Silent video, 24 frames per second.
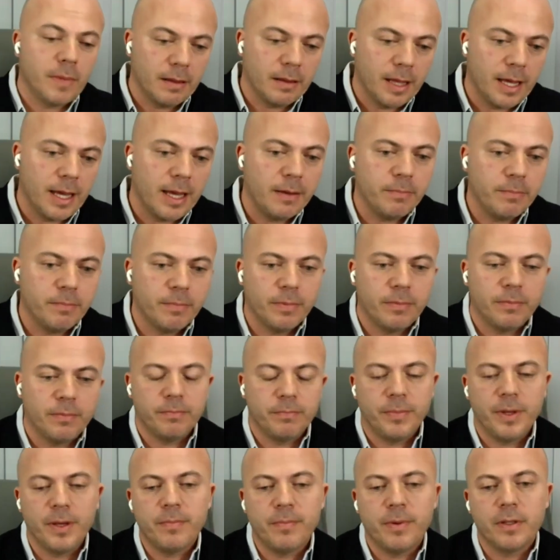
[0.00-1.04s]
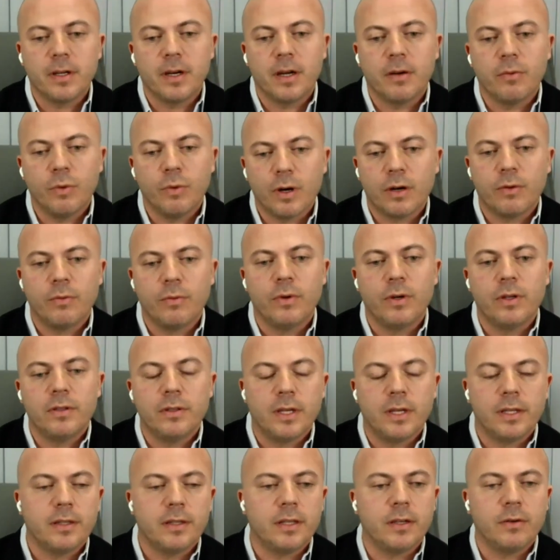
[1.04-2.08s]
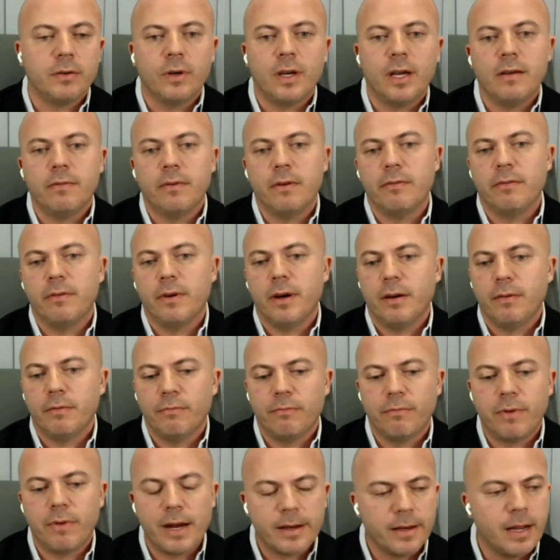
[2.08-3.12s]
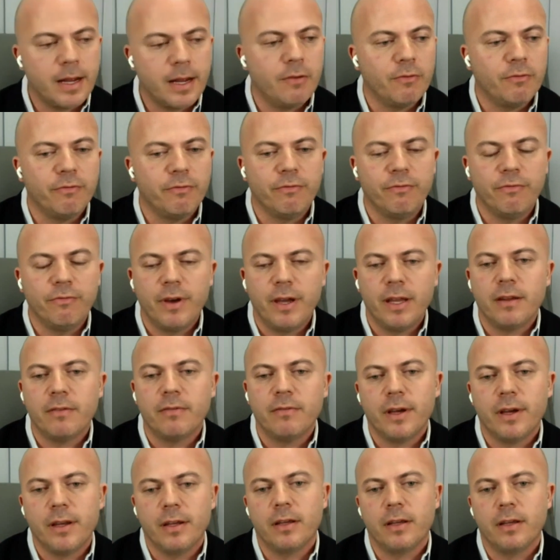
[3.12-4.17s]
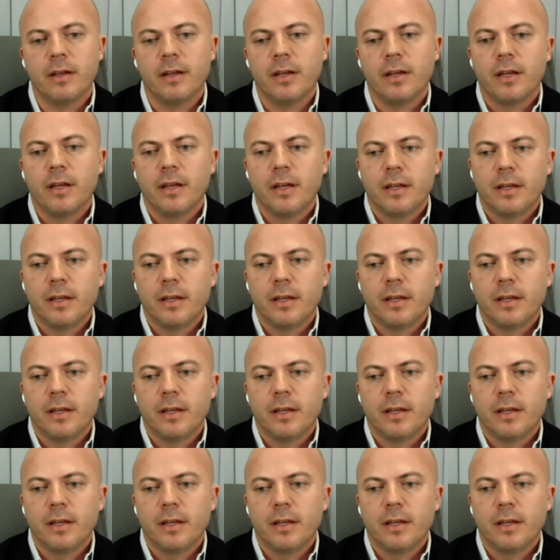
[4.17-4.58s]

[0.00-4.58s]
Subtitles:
my lab, people that I work with, I think we have a right now very, very